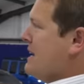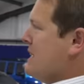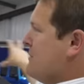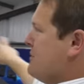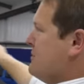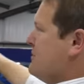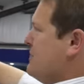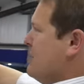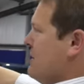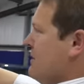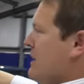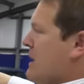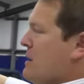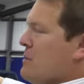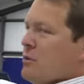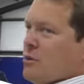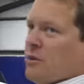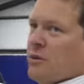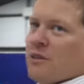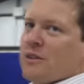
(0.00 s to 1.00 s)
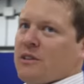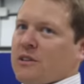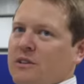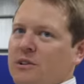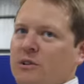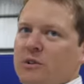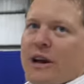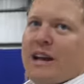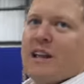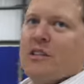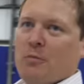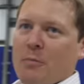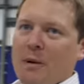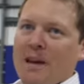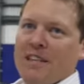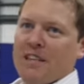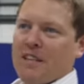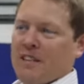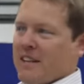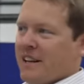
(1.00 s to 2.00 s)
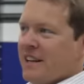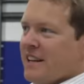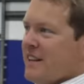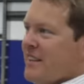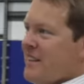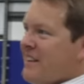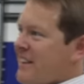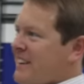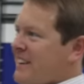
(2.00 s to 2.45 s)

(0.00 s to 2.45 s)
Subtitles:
lifts down that wall. Or 8 spaces at least.